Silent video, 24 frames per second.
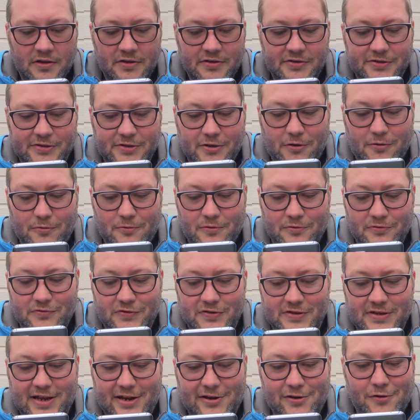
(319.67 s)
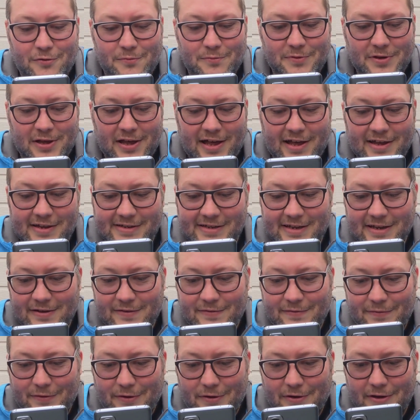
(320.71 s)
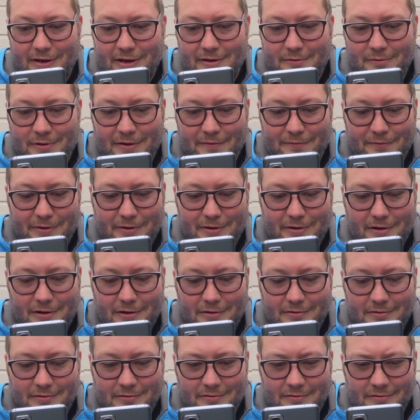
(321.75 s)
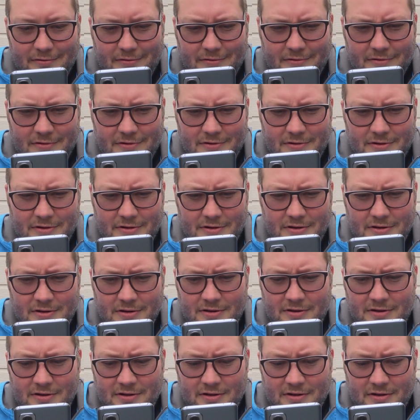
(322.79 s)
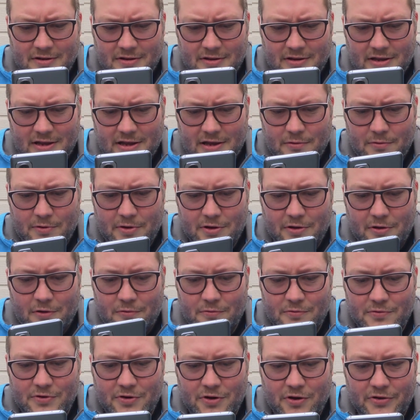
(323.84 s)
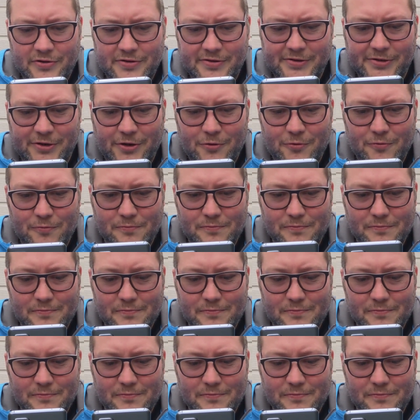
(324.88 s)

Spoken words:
So just get it up, guys, here for you. Where have we gone? There we go, Nord 2.